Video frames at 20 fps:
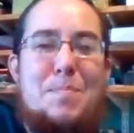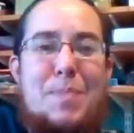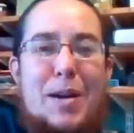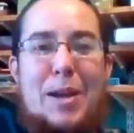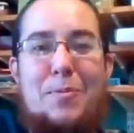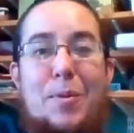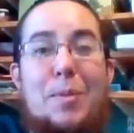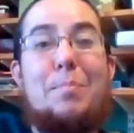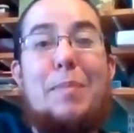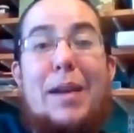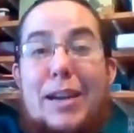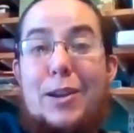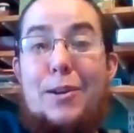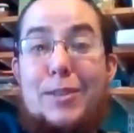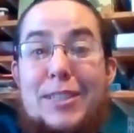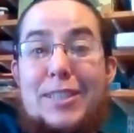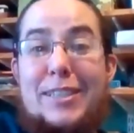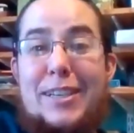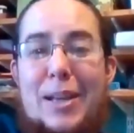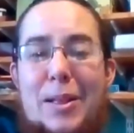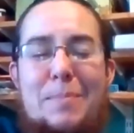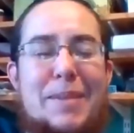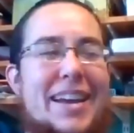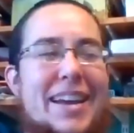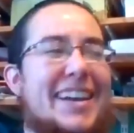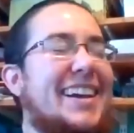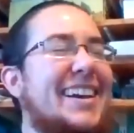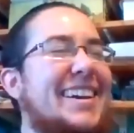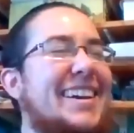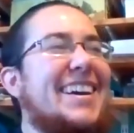But what my notes tell
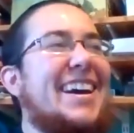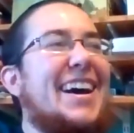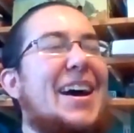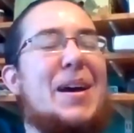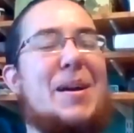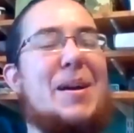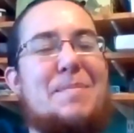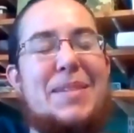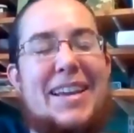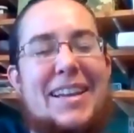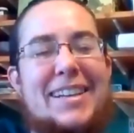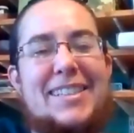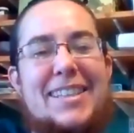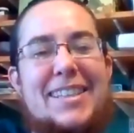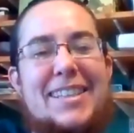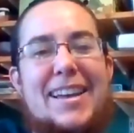me is